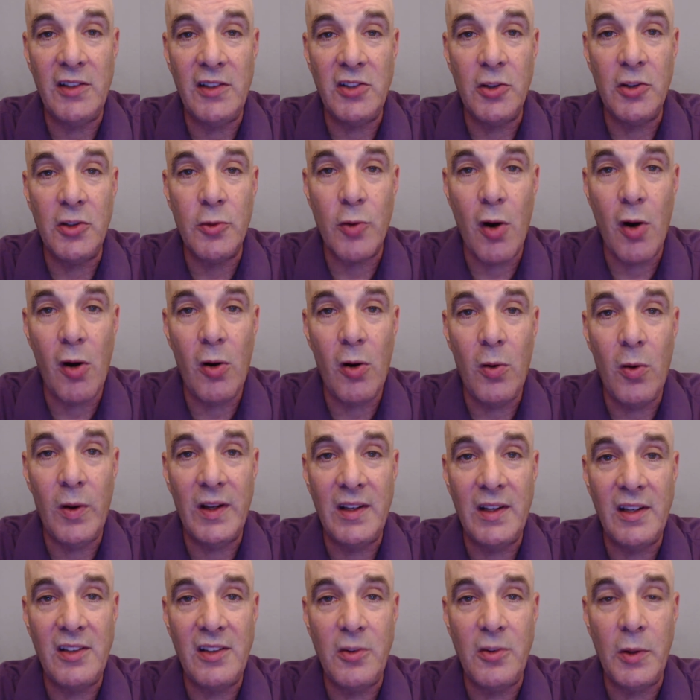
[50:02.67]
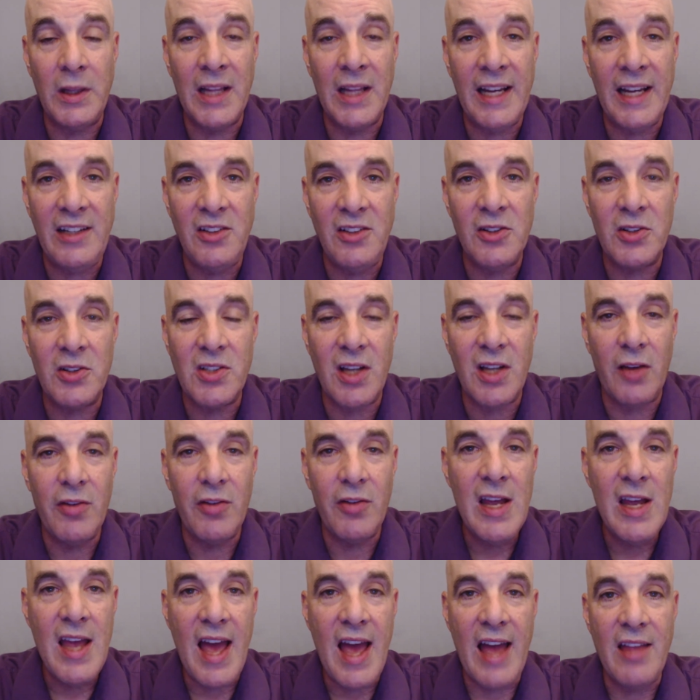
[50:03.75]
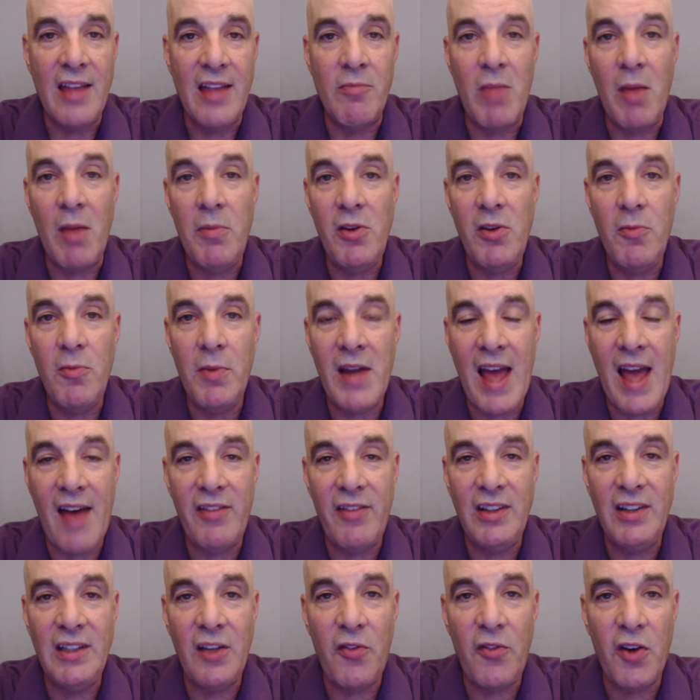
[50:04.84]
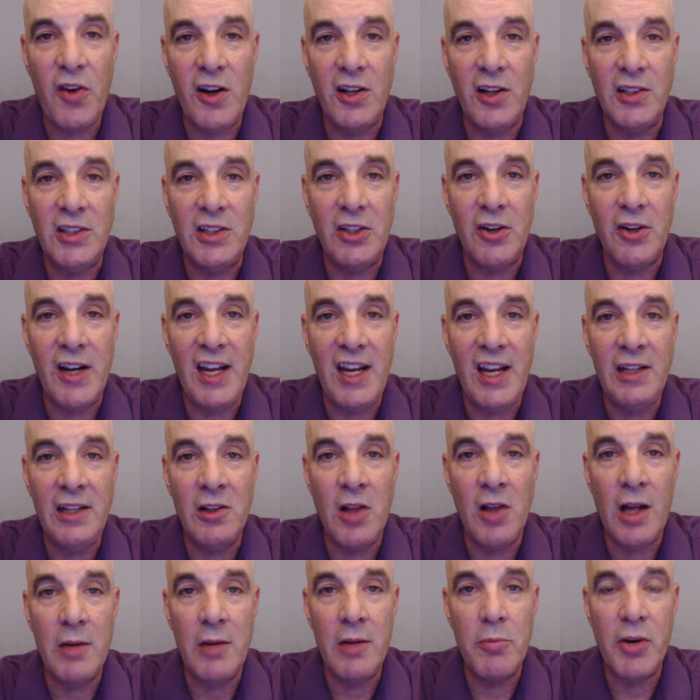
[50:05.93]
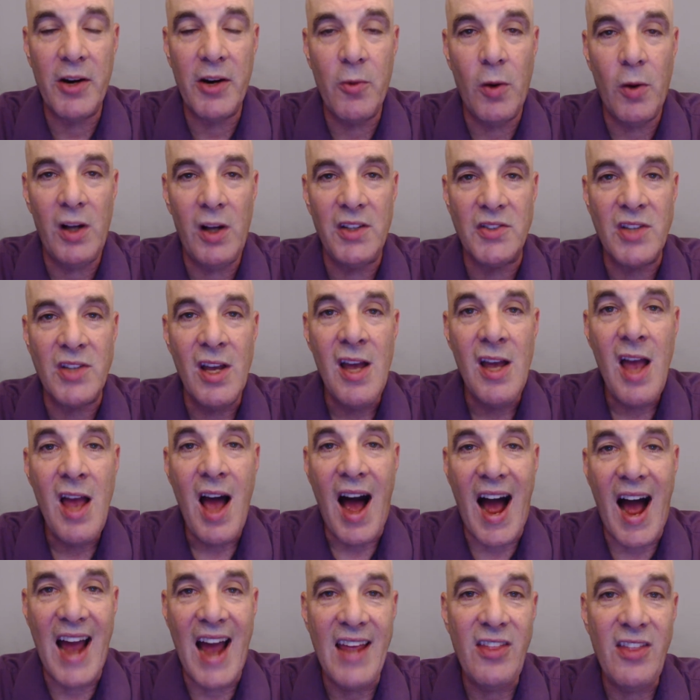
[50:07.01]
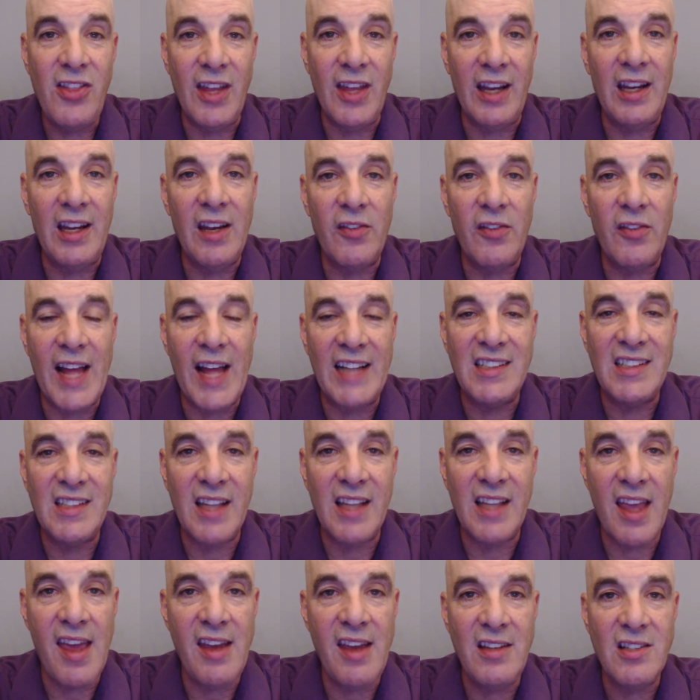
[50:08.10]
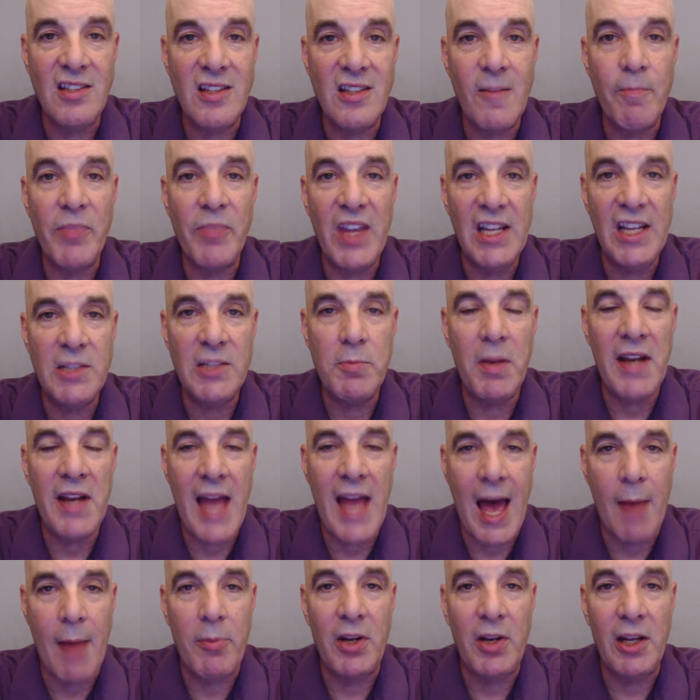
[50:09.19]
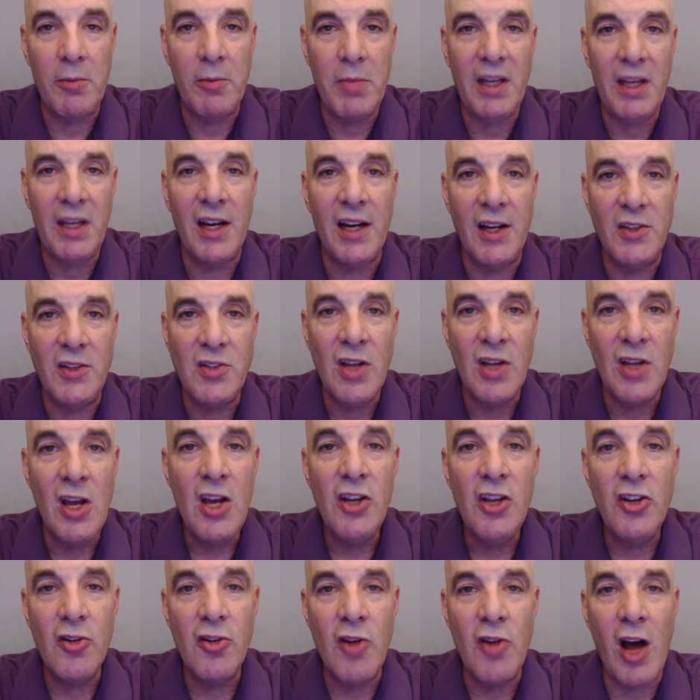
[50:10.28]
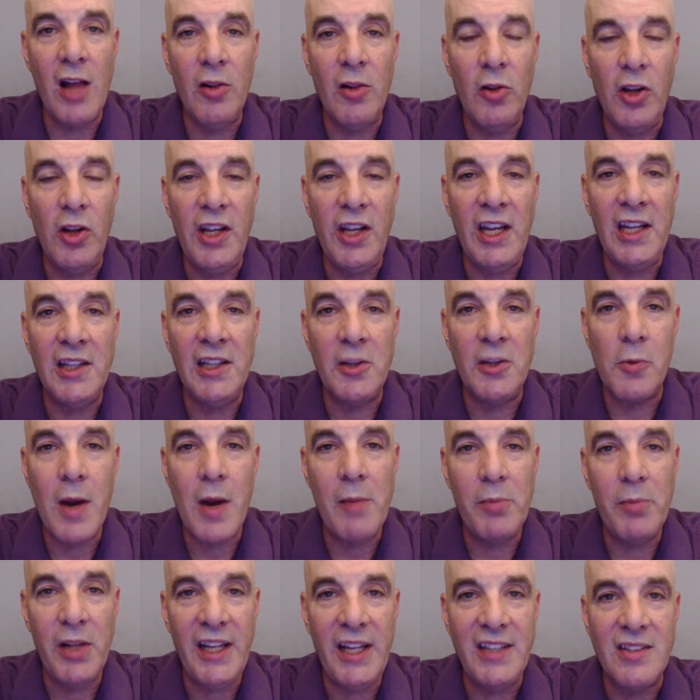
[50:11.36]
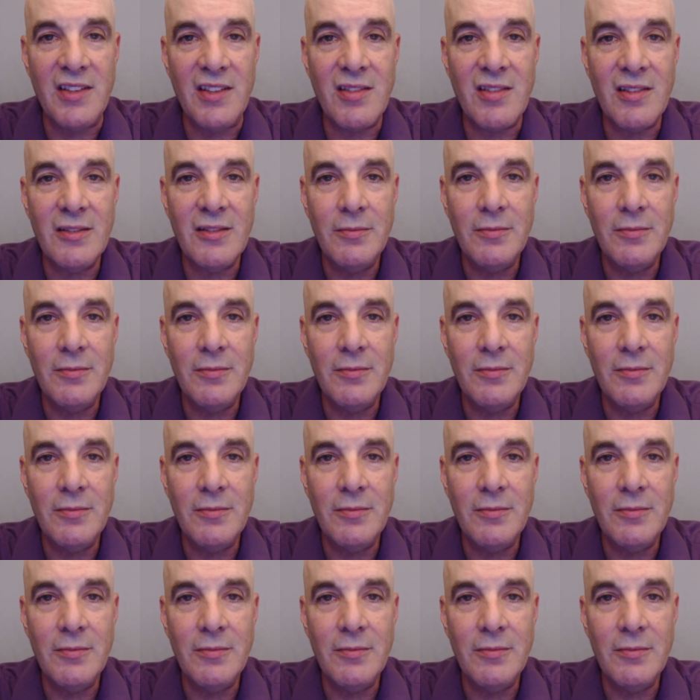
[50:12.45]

to grow and to enlighten yourself, and maybe you've been having difficulty or hitting a lot of brick walls. I think if that's the case, it's been happening because you're not looking in the right place.